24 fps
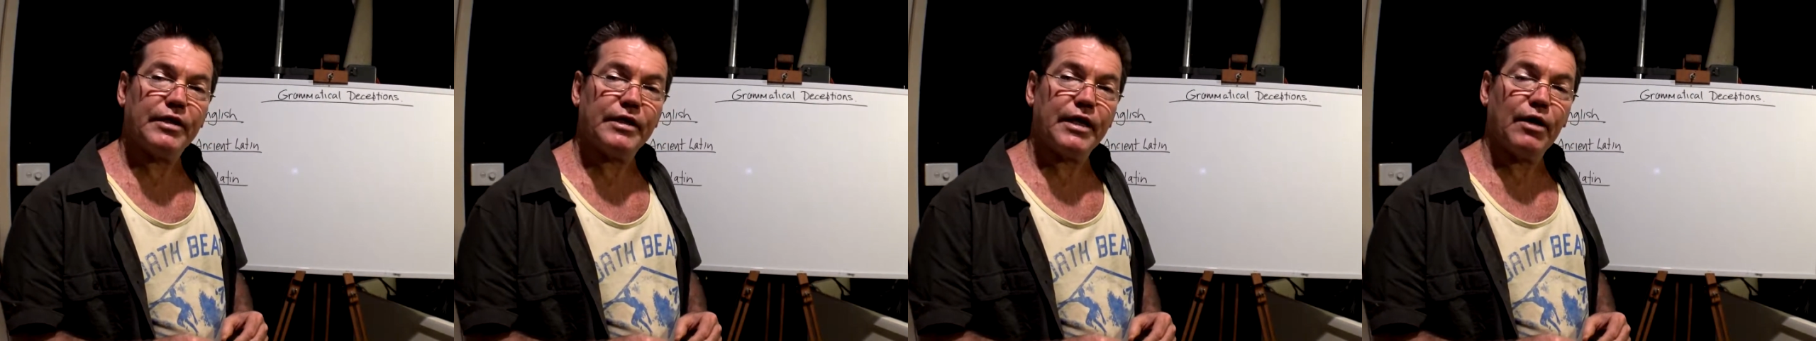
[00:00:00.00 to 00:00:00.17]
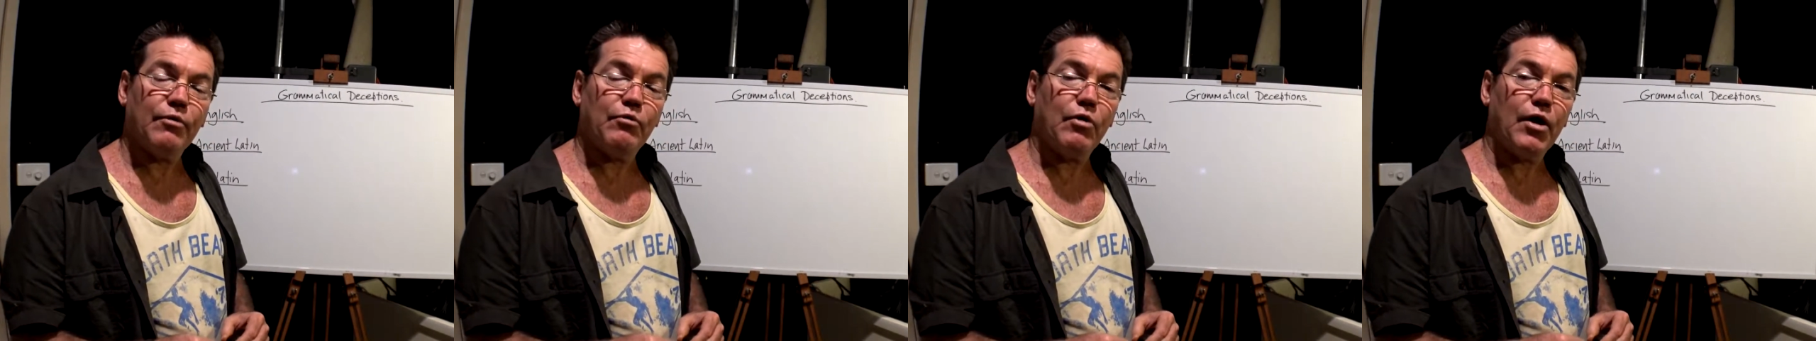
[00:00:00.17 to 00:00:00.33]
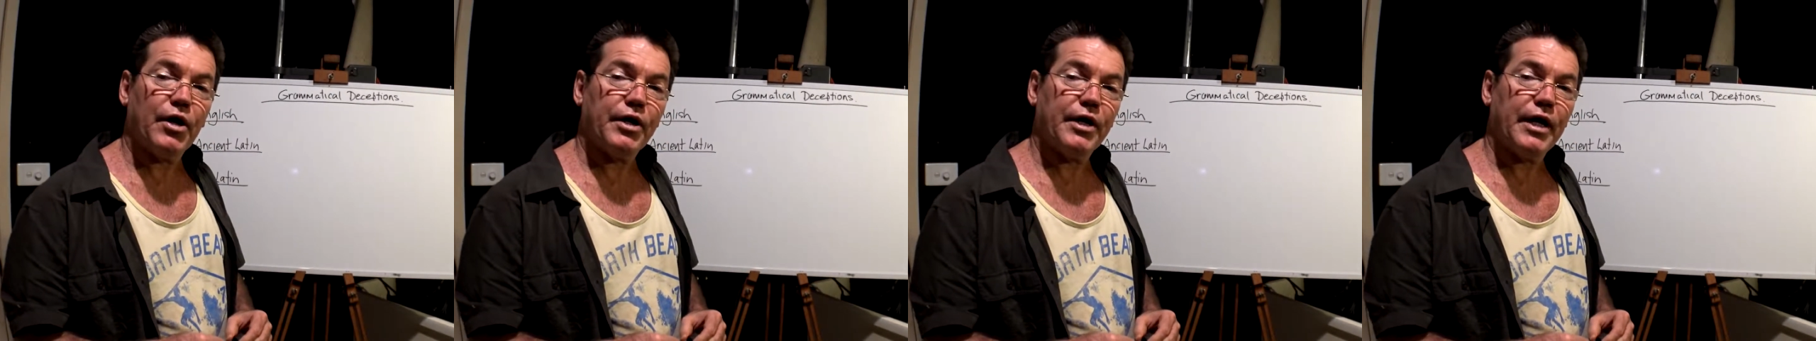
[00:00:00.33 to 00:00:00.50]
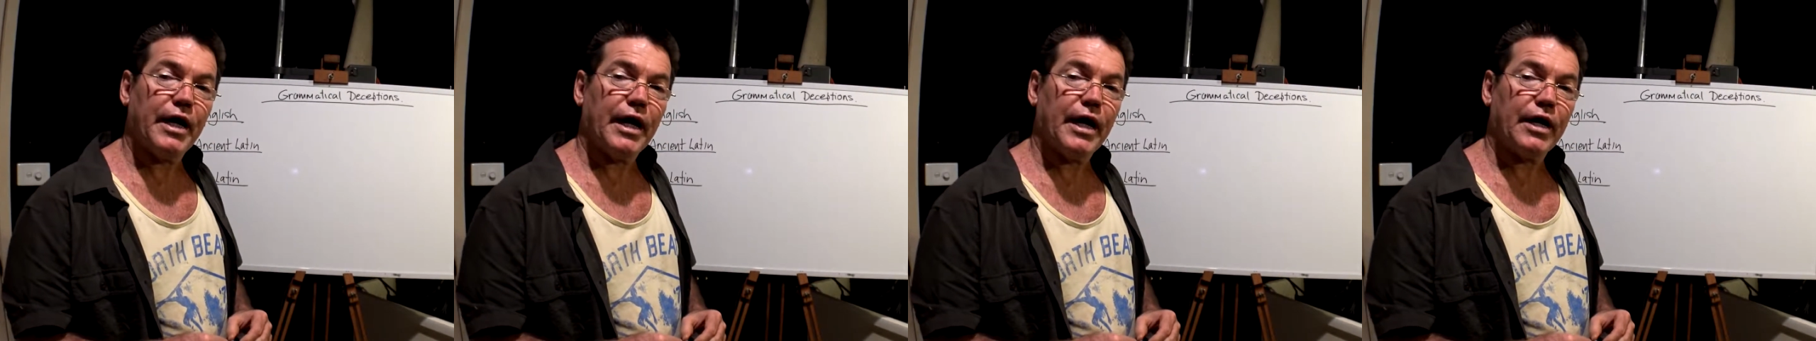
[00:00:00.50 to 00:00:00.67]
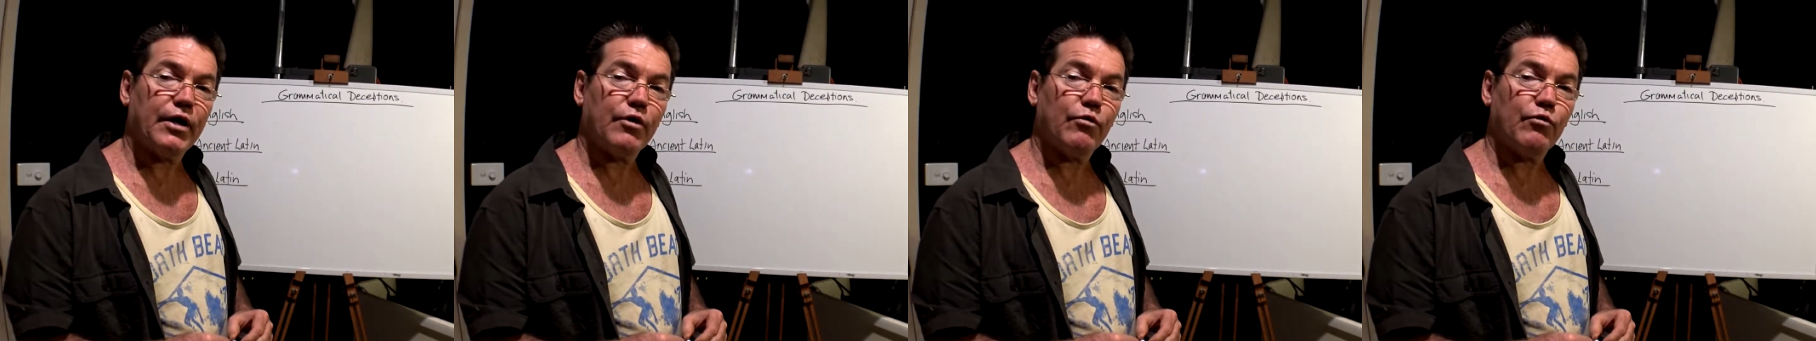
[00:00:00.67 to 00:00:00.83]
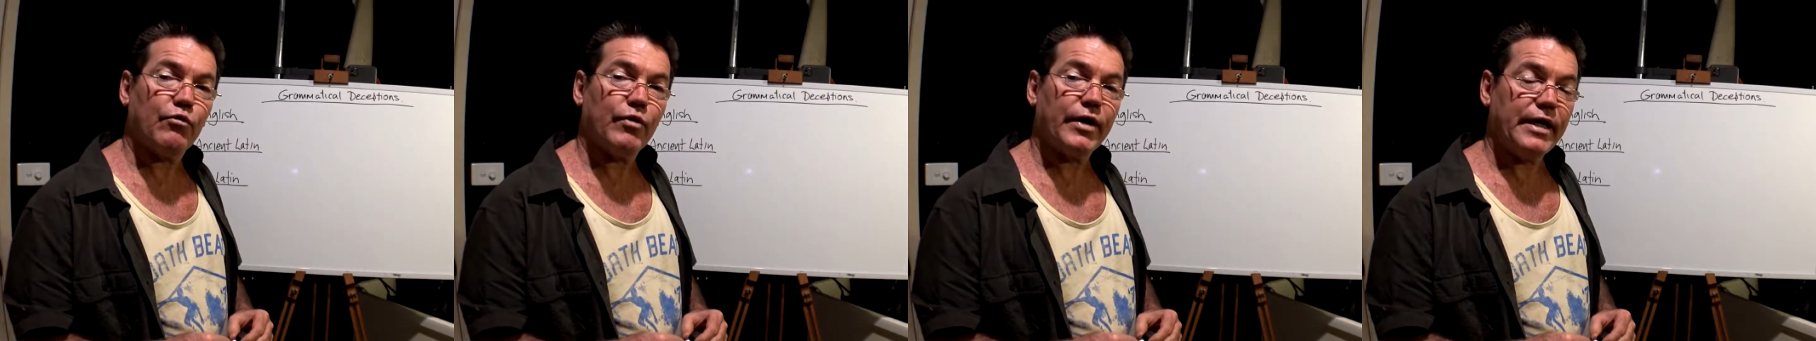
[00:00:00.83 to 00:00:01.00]
They won't know how
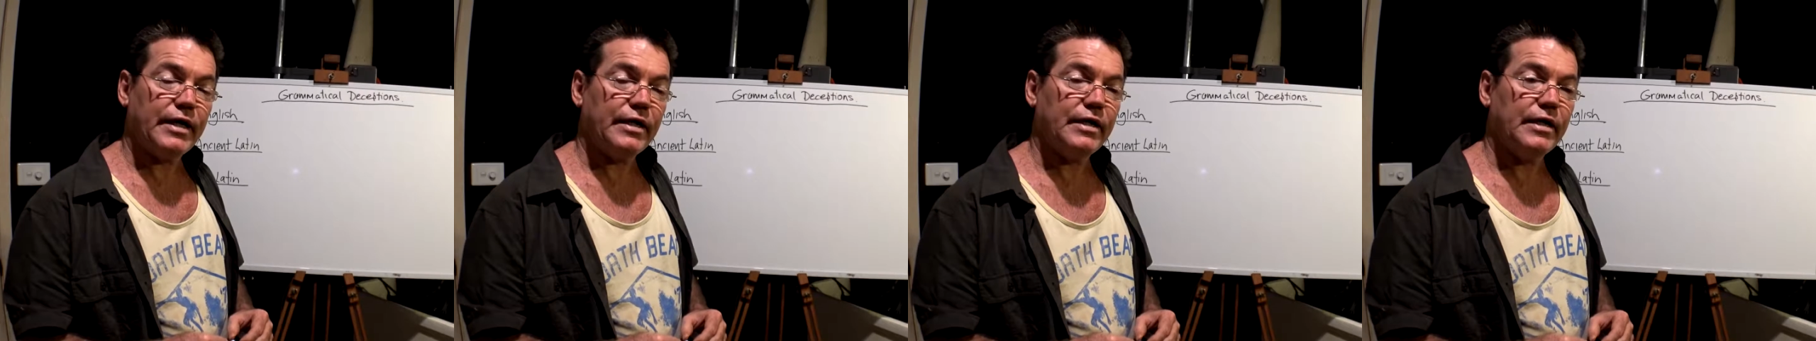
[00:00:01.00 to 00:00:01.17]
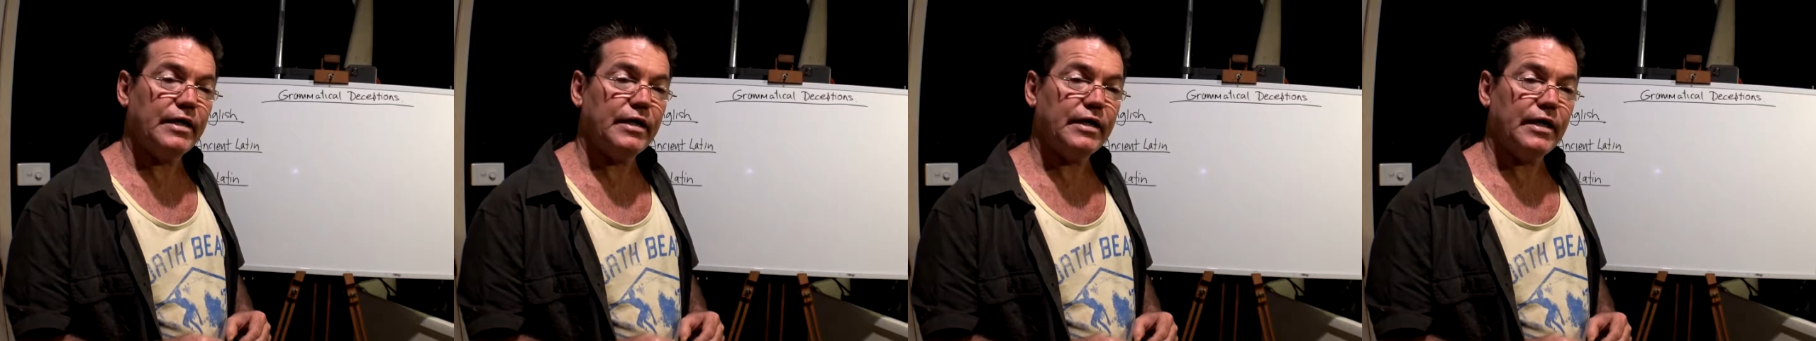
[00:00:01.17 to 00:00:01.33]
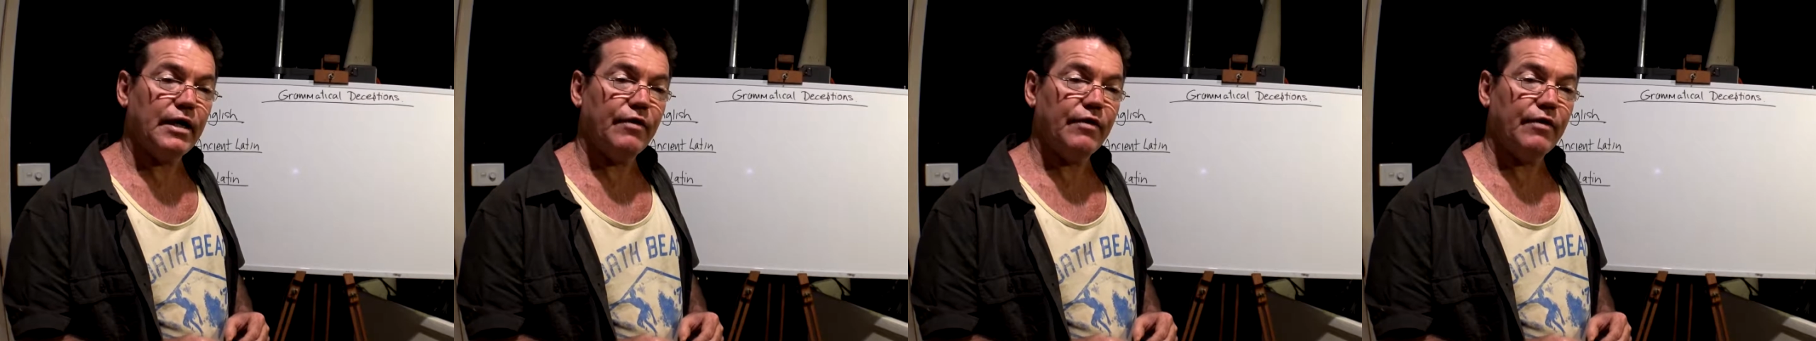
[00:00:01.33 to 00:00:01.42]
to read